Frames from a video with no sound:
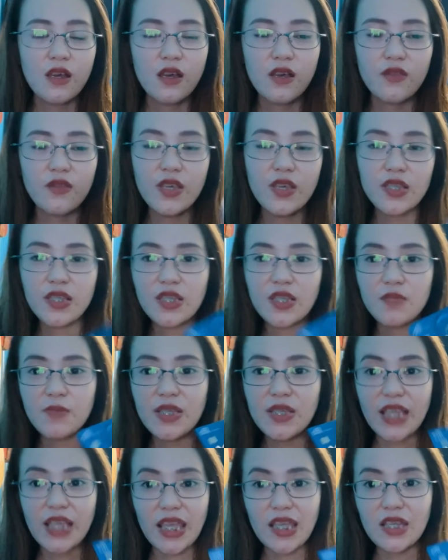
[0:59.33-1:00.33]
this is my
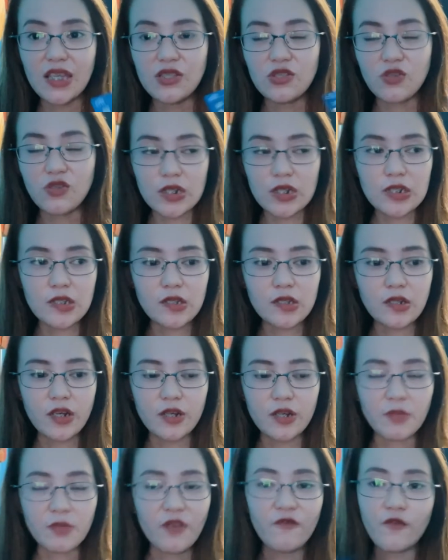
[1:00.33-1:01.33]
second credit
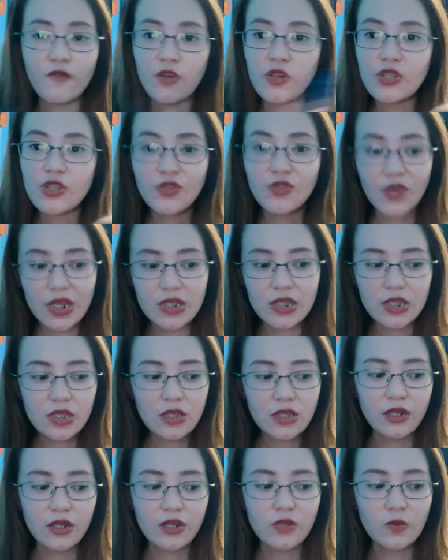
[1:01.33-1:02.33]
card. My first credit
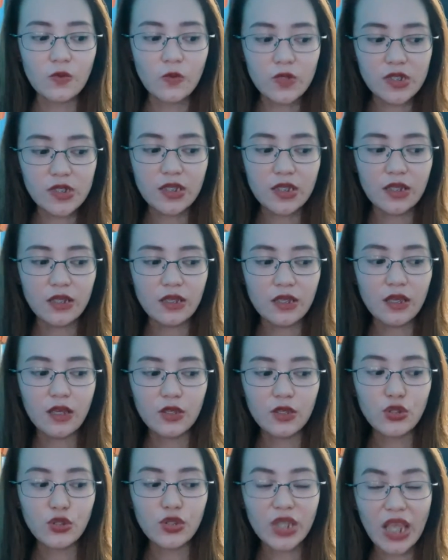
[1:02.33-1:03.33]
card was
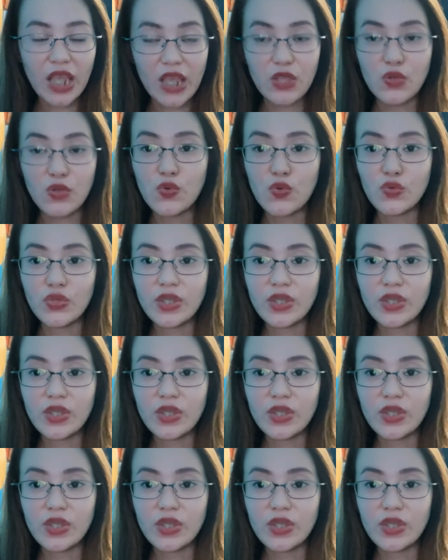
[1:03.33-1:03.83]
yun nga yung